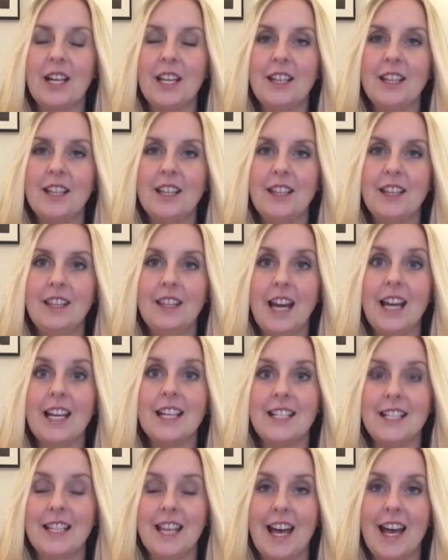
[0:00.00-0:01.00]
uh, that
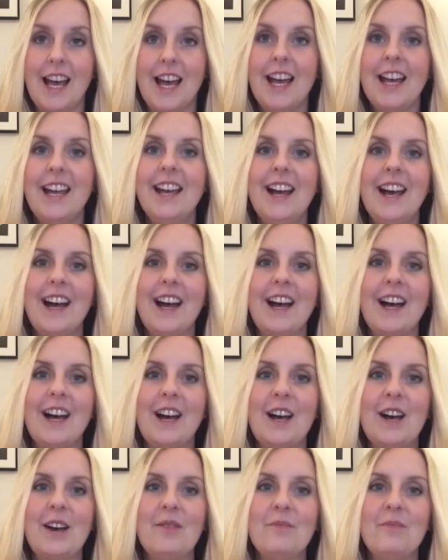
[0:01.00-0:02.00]
is there.
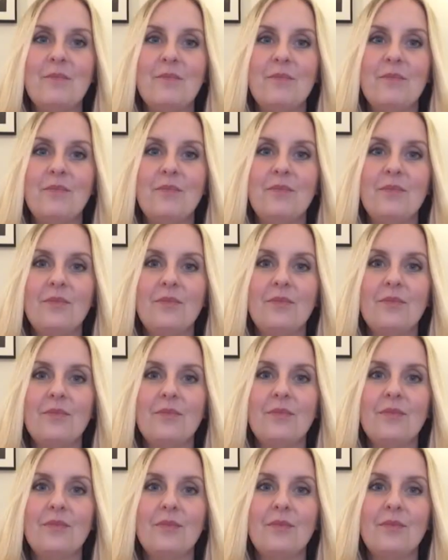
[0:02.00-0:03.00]
Um,
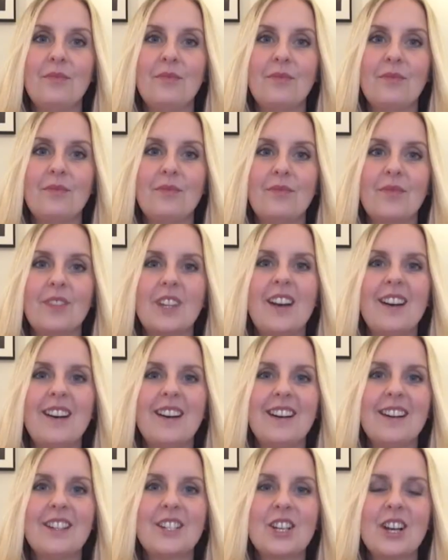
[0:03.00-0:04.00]

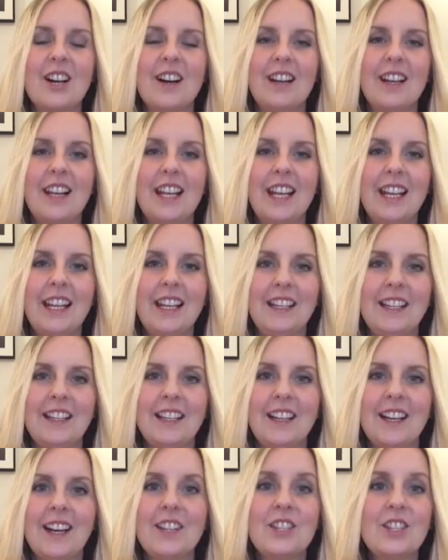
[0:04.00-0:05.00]
ah, oh, Charlie,
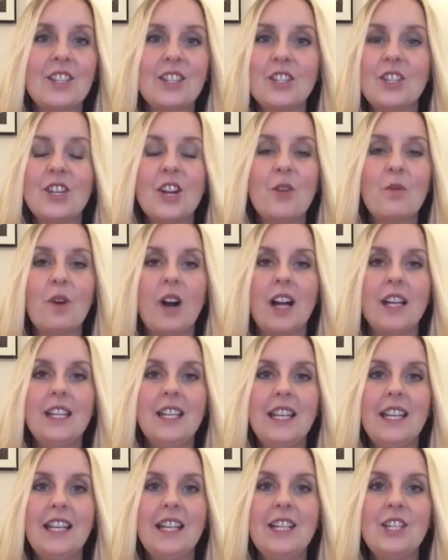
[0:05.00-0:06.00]
do you know what? I
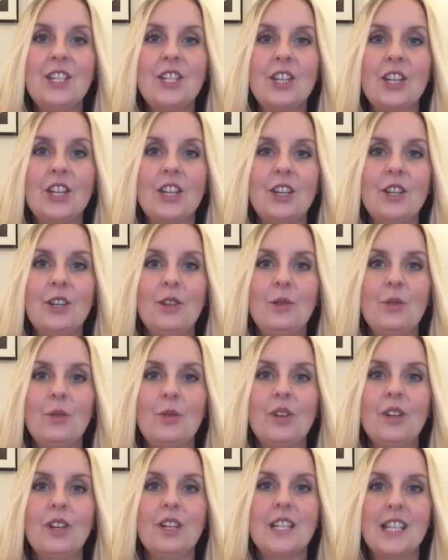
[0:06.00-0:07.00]
need to
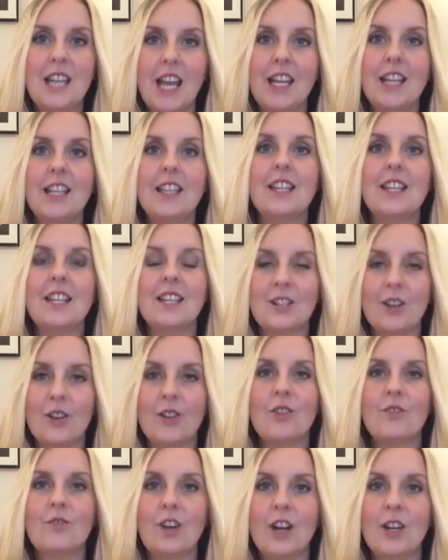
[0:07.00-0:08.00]
take this
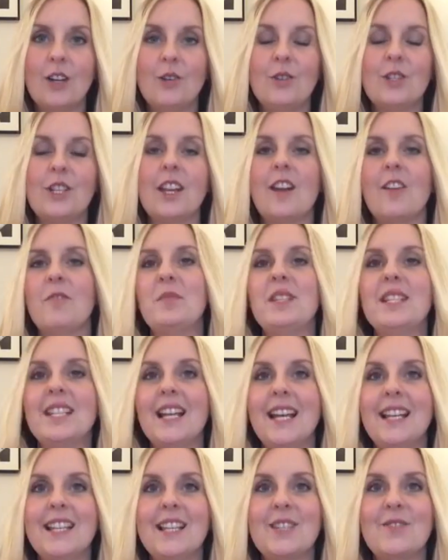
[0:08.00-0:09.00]
on the road, and I've been
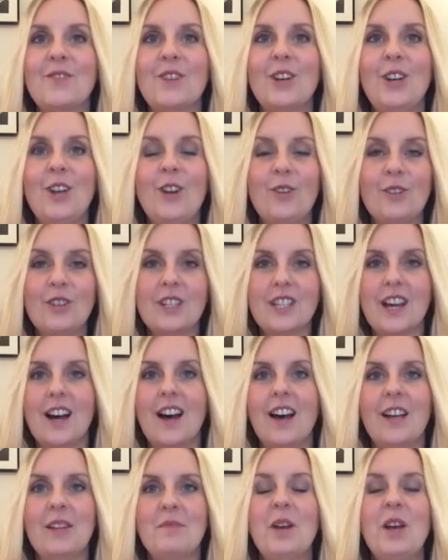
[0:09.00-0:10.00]
saying this for a long
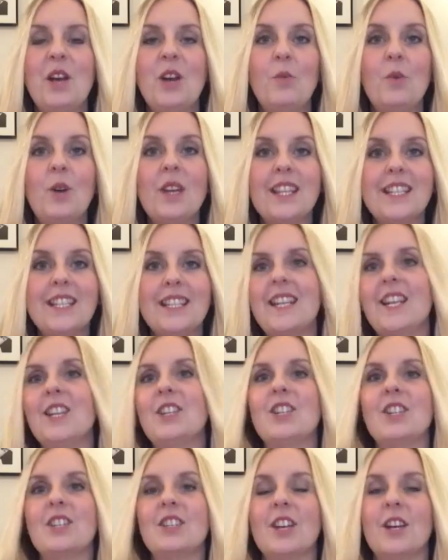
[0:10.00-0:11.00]
time with the
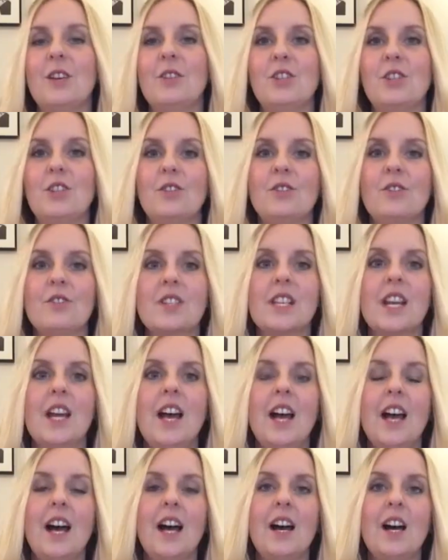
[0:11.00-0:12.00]
Stitching Socials.
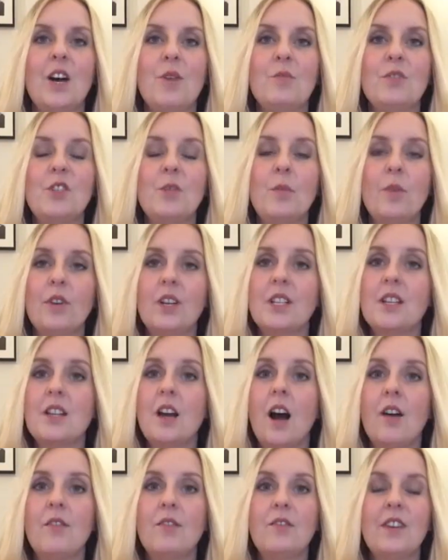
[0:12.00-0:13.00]
Um, to be honest,
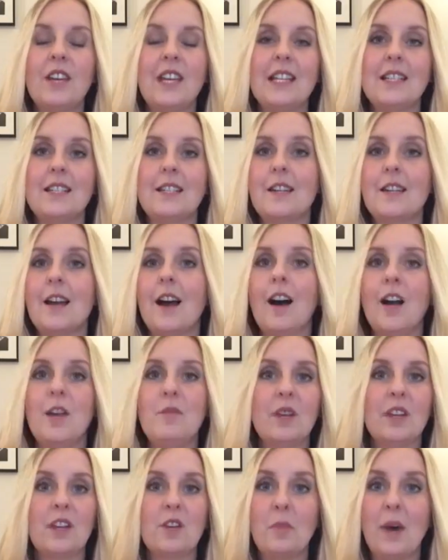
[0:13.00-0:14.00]
half of it is
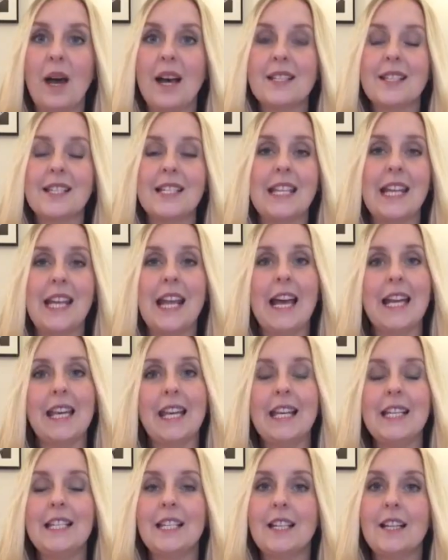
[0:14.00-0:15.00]
time and capacity and
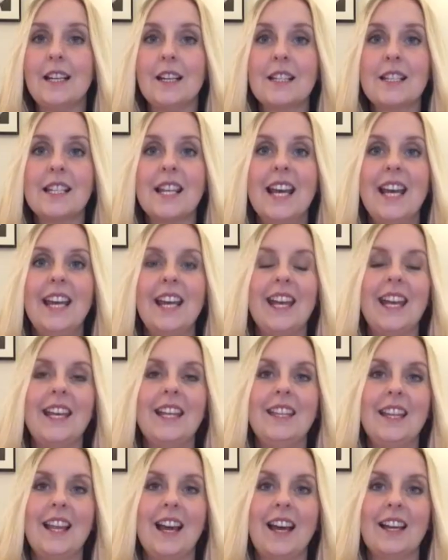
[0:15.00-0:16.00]
laziness.
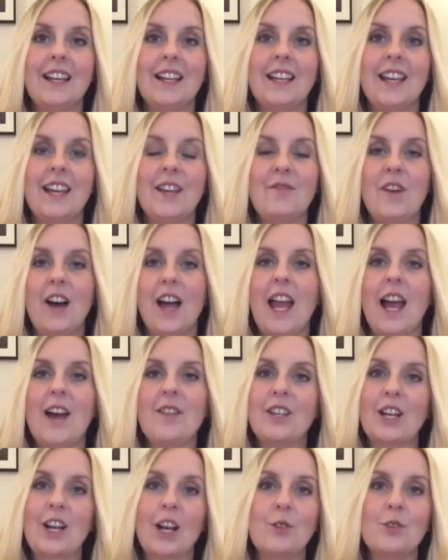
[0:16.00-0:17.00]
In that, if I
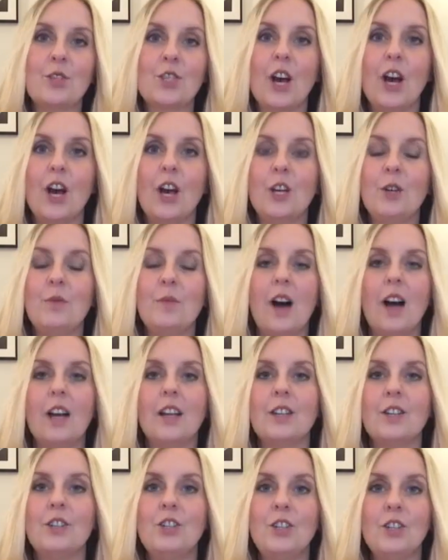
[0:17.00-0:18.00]
have it close to home, I
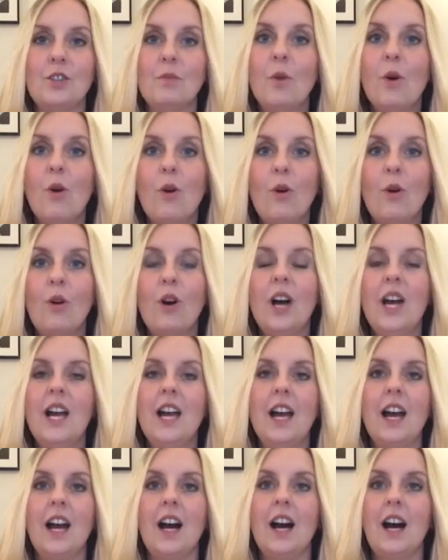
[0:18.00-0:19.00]
can do more.
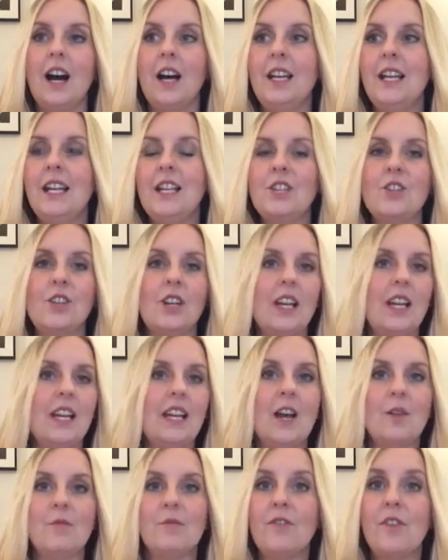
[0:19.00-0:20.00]
I
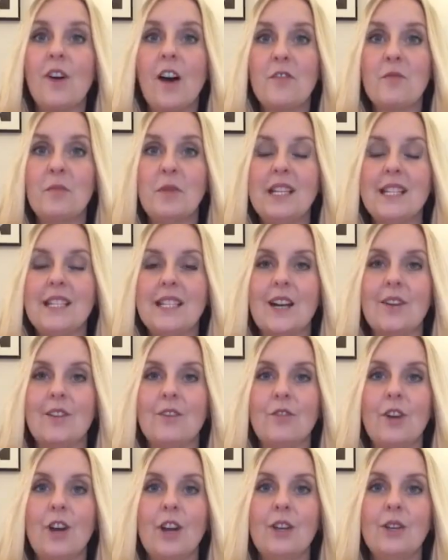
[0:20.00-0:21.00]
literally am five minutes down
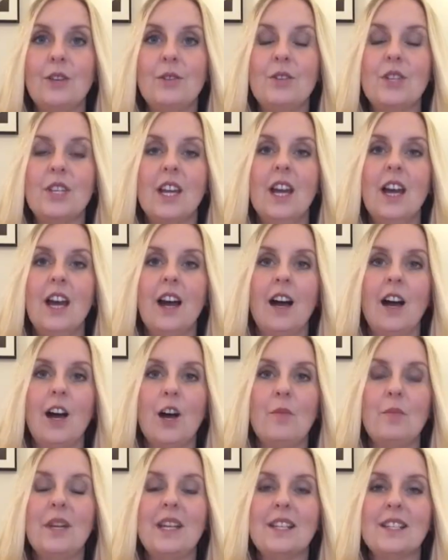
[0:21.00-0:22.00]
the road.
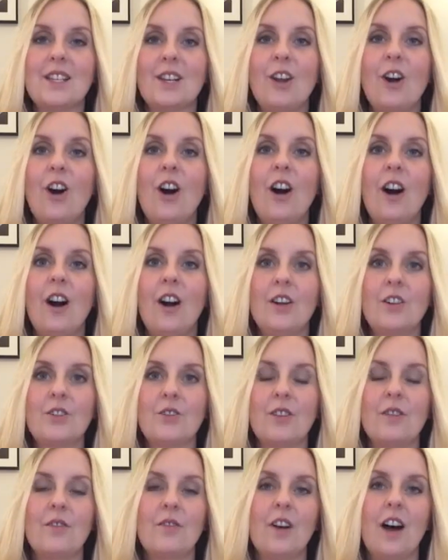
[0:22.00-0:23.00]
Um, it's a lot
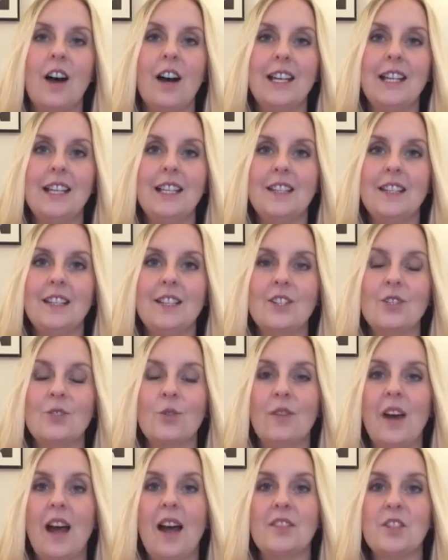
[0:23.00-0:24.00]
harder if I
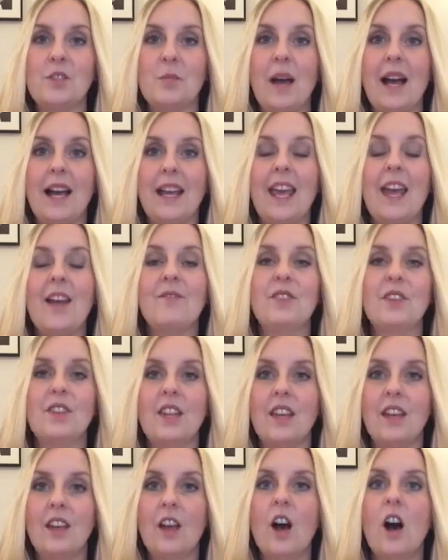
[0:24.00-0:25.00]
sort of have to pack
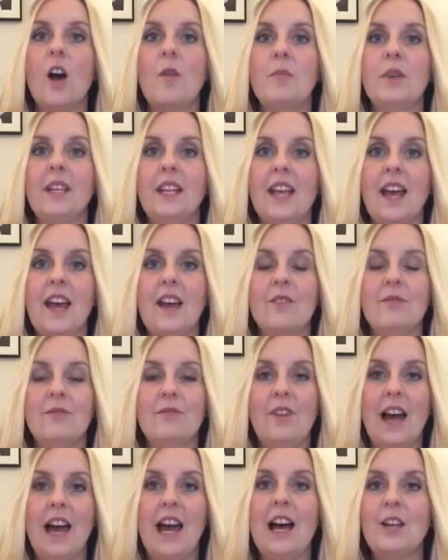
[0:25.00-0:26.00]
everything up and get a
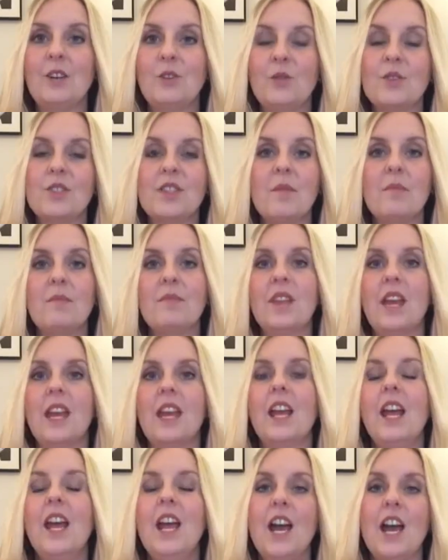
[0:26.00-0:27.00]
van or
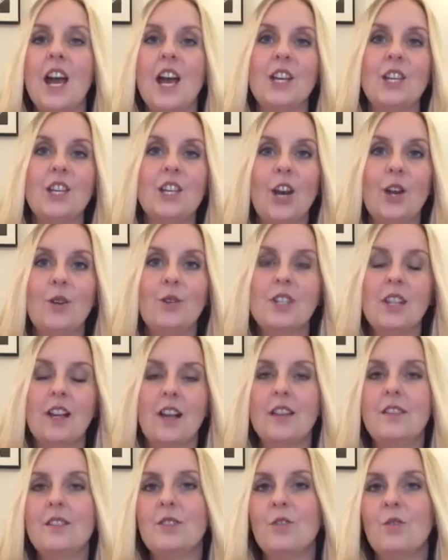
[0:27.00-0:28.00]
something and go to
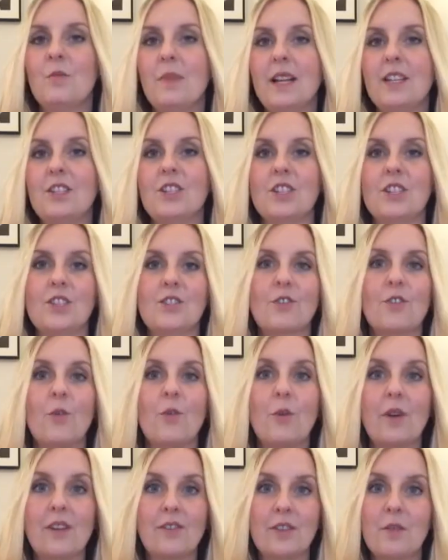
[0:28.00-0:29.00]
London or Manchester or
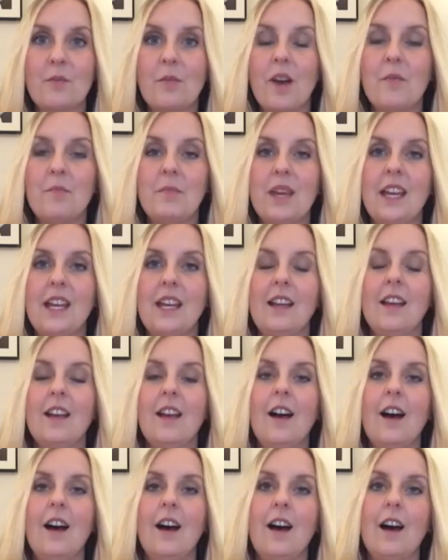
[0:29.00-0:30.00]
wherever it might be
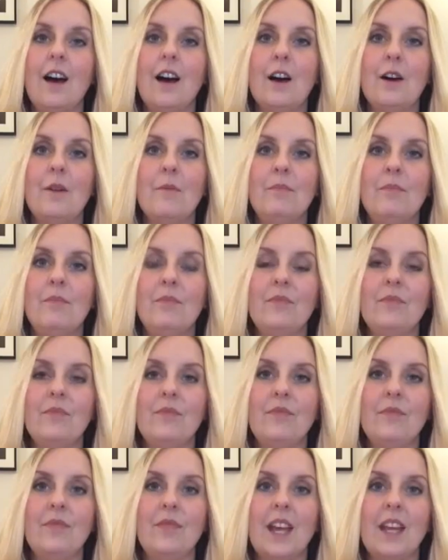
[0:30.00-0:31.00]
um,
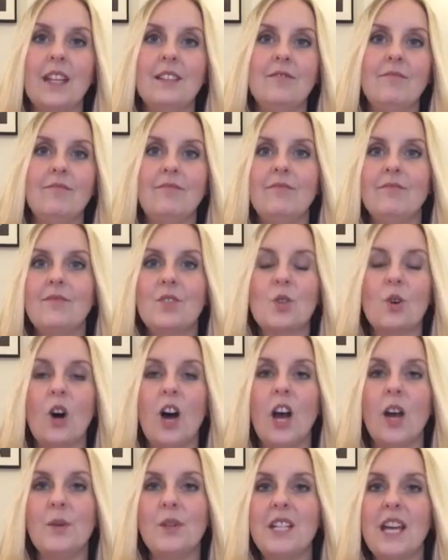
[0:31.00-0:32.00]
and sort
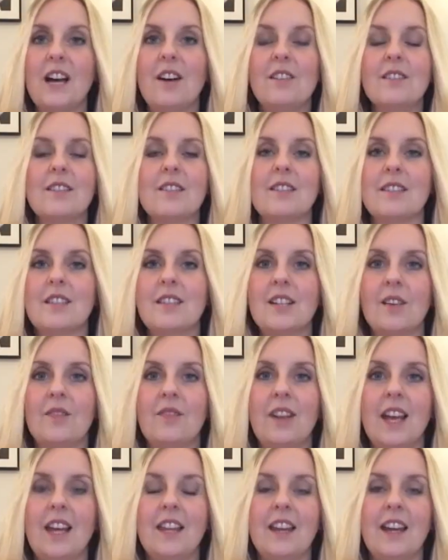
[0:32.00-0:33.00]
of hotels and
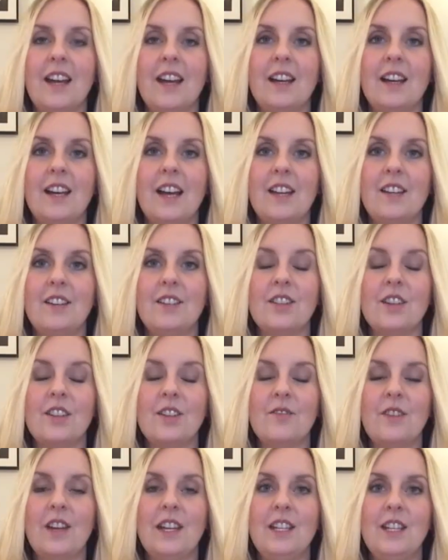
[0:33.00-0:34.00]
stuff like that and
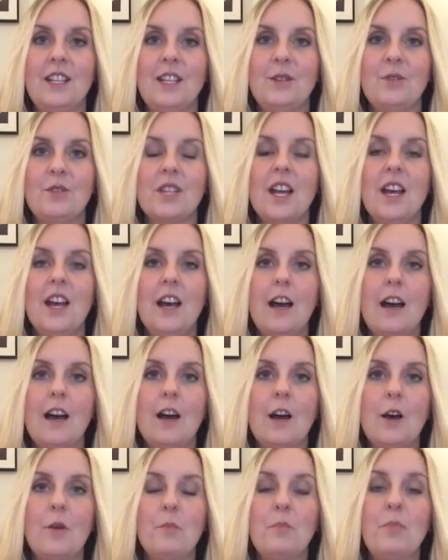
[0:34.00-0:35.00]
other venues.
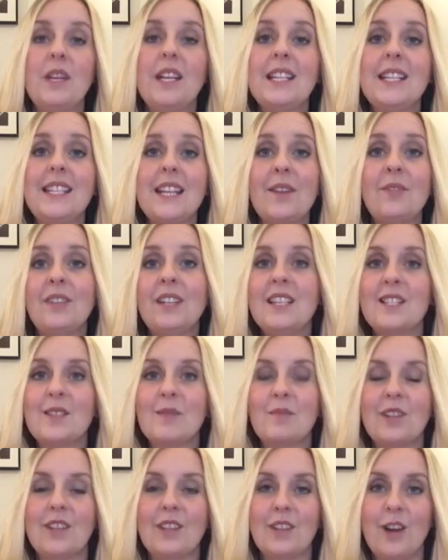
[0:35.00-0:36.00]
Um, but it's definitely
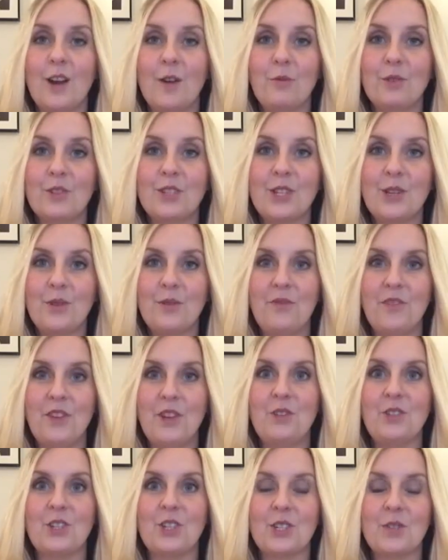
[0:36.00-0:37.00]
something that I want to do in
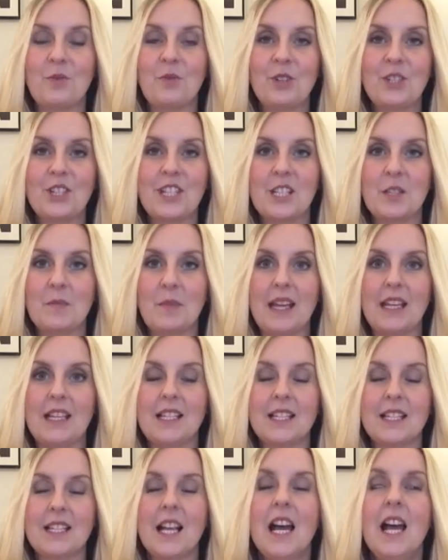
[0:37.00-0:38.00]
future, so watch this
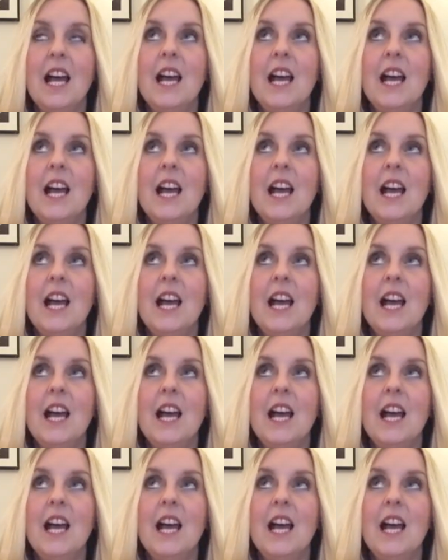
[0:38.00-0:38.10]
space.